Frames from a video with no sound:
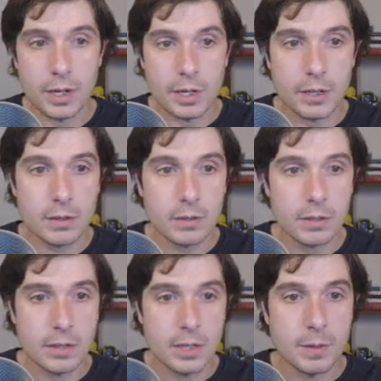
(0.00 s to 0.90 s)
it here.
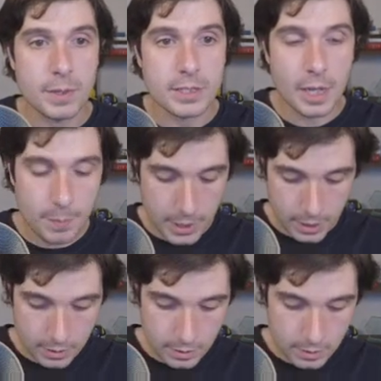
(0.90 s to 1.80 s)
I'm gonna type it in,
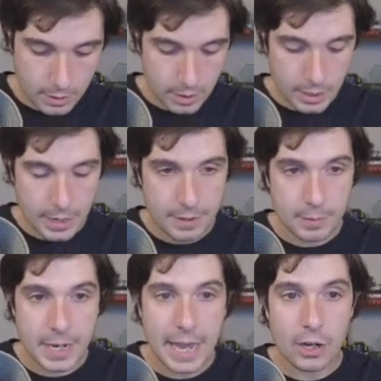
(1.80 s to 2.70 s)
and I'm
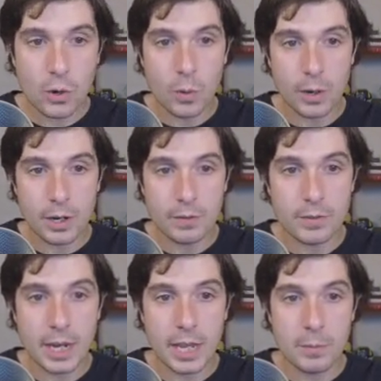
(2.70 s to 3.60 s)
gonna add a query of
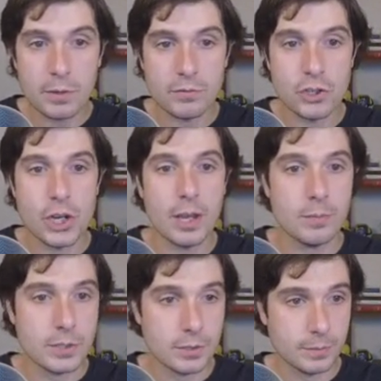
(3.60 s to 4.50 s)
name of
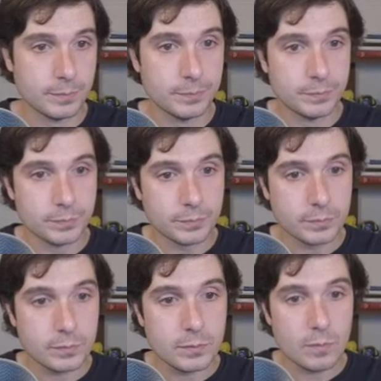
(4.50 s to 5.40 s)
James.
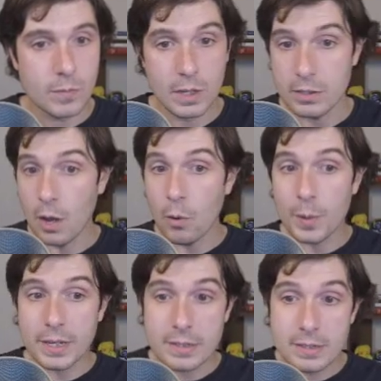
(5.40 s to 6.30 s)
Now what we
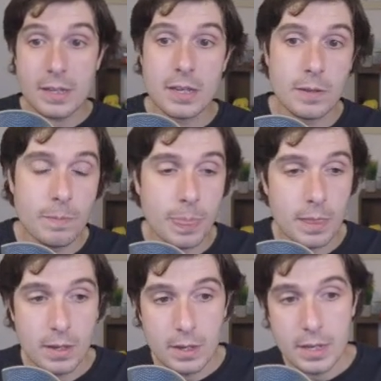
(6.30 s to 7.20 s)
can see
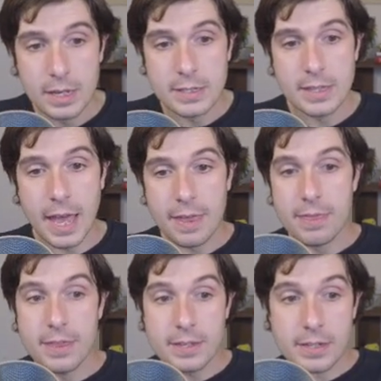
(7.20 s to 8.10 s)
is that
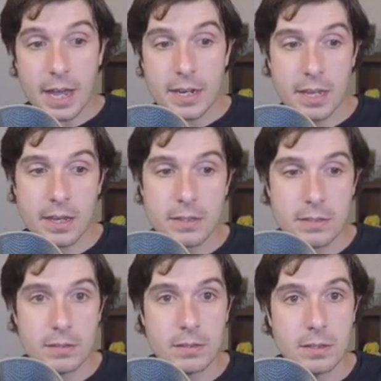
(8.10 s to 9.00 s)
this got
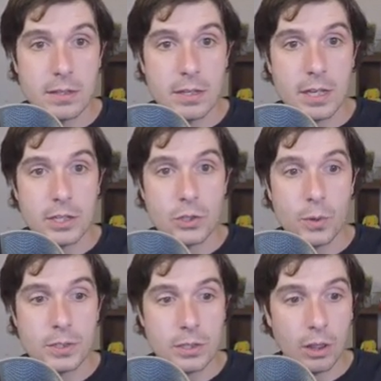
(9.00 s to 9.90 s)
hit. It's
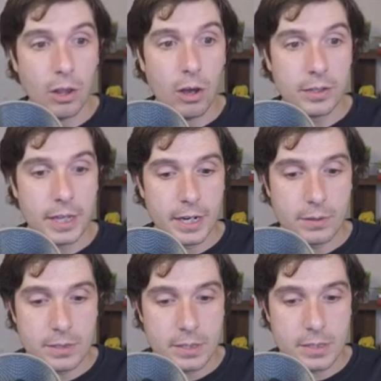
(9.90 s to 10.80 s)
going to log that out to the